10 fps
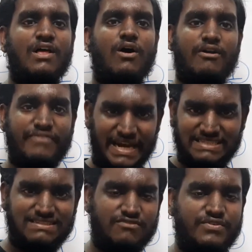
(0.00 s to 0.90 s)
or
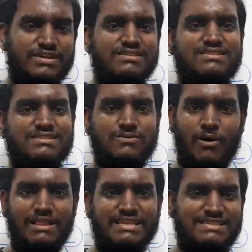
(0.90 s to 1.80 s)
facts and figures. So
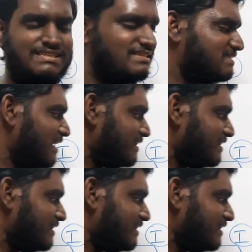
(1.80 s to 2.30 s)
all these things.